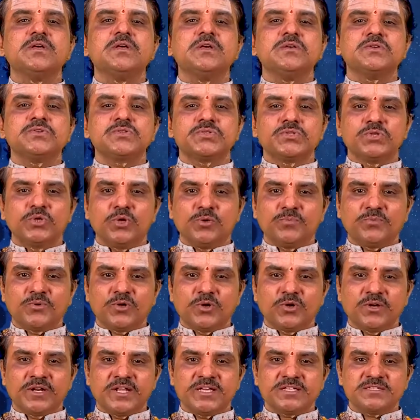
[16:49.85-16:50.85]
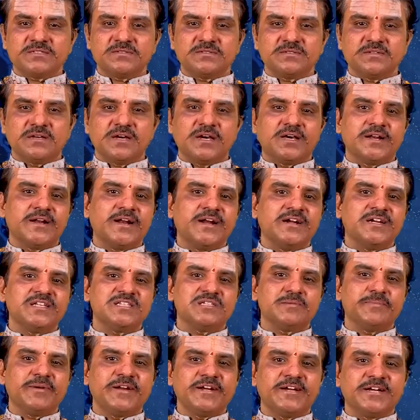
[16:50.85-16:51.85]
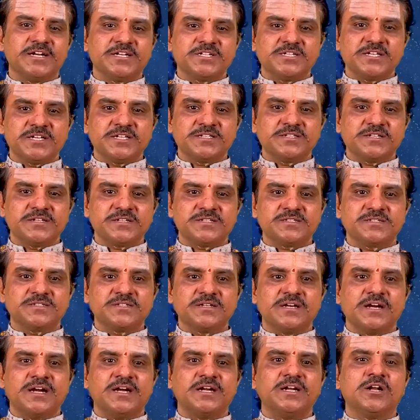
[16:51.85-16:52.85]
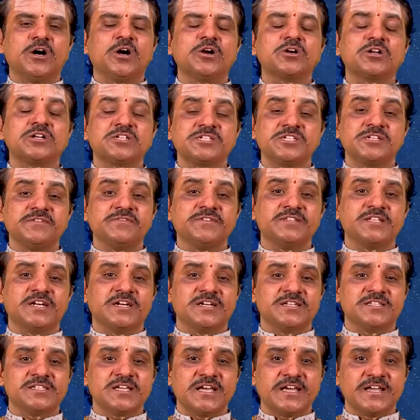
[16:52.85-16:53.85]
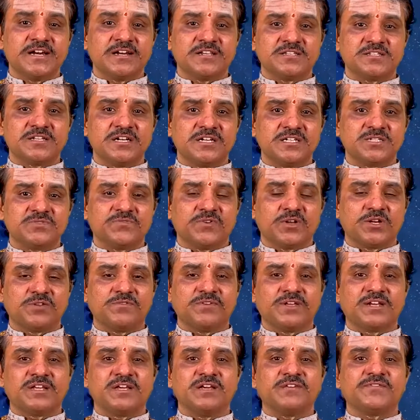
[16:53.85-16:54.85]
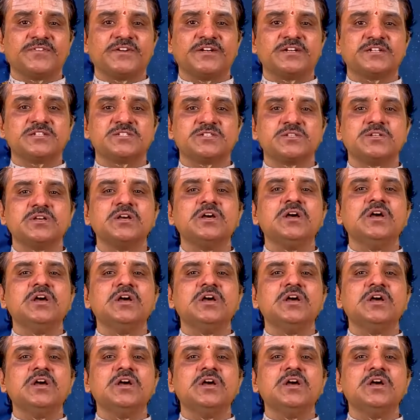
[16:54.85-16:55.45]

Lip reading: Slow progress, unanticipated changes, and not achieving the desired results for your efforts